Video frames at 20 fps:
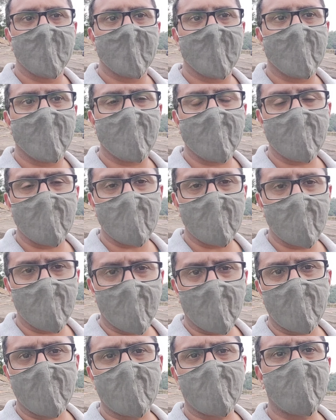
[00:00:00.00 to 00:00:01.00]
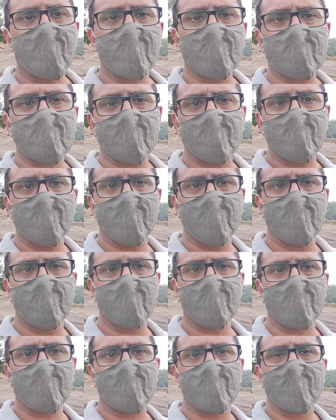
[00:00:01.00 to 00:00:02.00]
and there's a lot of tourists coming
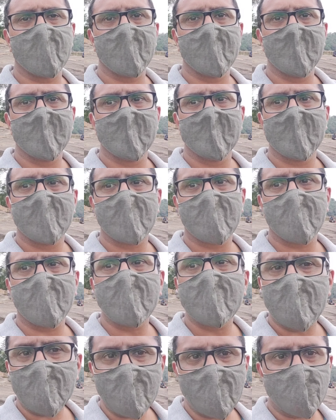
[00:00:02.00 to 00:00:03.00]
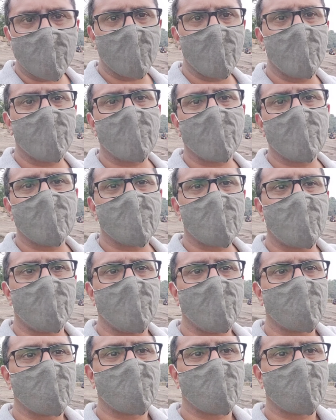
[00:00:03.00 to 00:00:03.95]
here. So just have a look at this place.